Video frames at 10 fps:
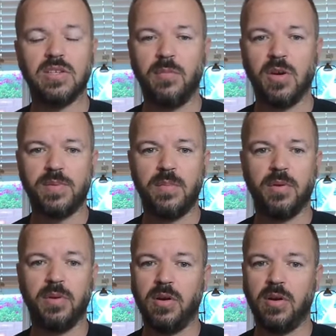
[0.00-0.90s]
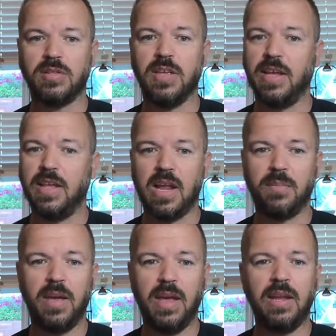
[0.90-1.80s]
So most people do notice they get out
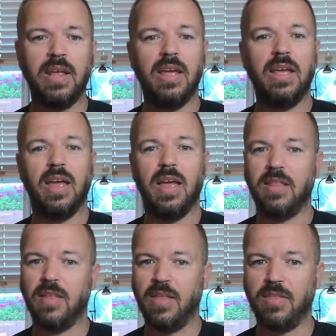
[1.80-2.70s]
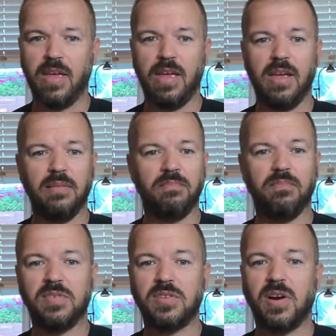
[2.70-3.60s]
of pain and that they
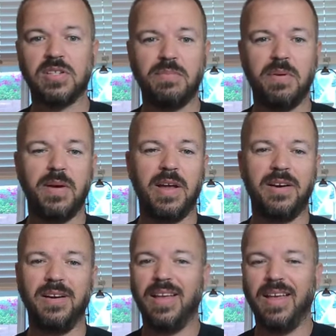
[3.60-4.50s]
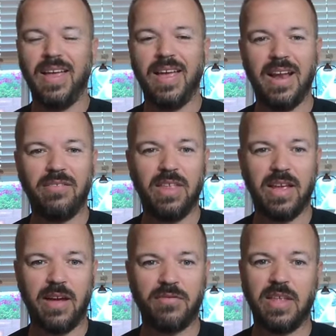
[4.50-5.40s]
start sleeping better, and
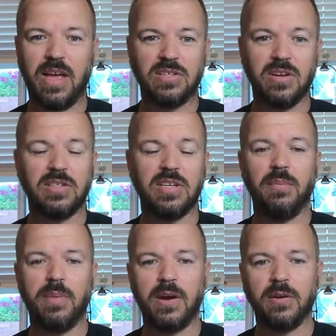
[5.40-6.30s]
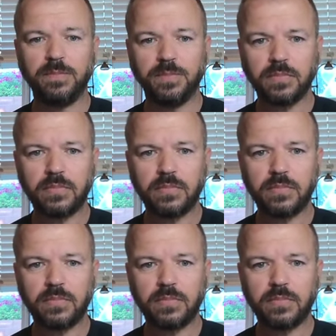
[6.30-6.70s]
everything after that starts getting better.